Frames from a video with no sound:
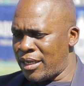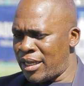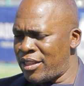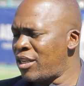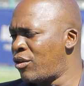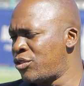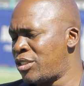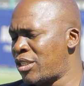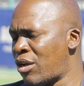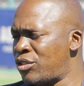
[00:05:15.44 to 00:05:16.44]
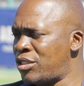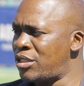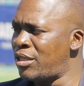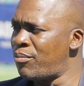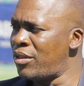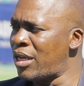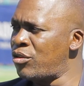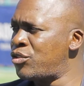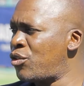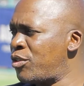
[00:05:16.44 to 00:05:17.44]
I think I was
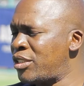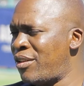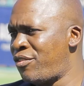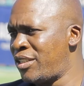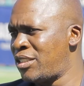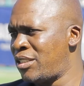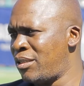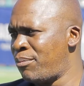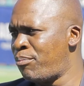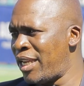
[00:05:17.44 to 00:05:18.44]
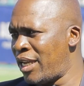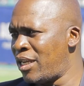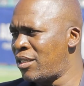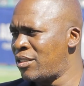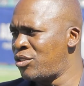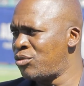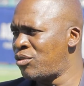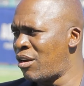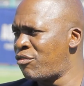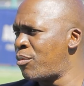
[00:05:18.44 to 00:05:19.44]
almost the first player
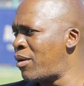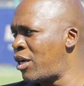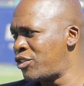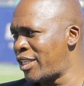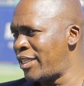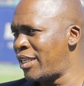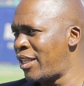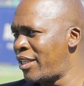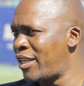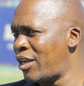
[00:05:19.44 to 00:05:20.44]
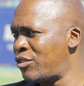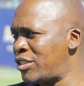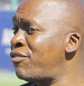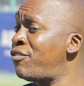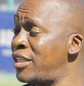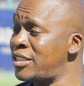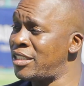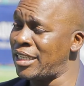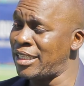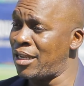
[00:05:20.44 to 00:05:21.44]
to come from outside. I think I was the
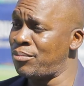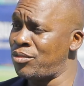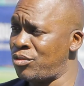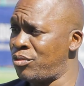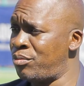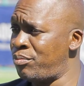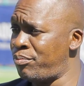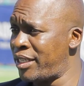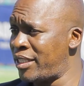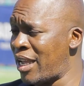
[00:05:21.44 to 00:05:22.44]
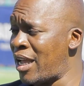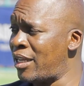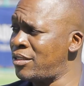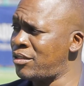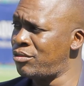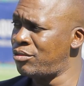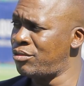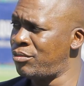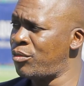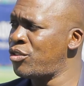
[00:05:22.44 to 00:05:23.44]
first that time to break the ice.
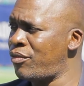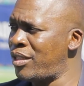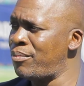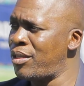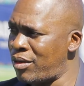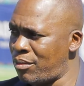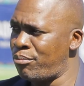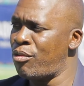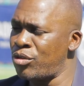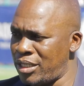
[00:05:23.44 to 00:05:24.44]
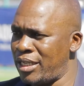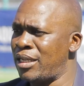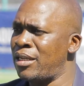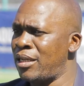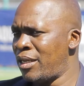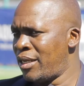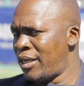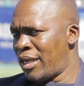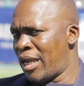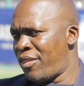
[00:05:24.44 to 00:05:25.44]
Most of them, they were born there.
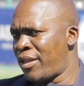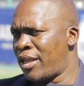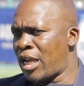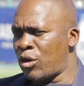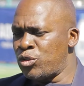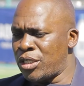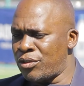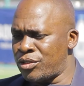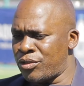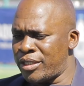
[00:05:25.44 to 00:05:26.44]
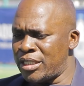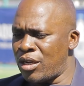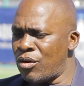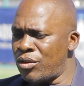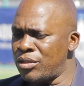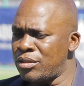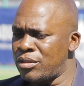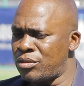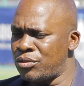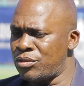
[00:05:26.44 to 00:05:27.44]
I think Kalusha was already gone
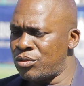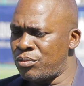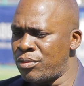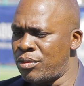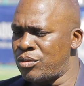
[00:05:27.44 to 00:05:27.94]
to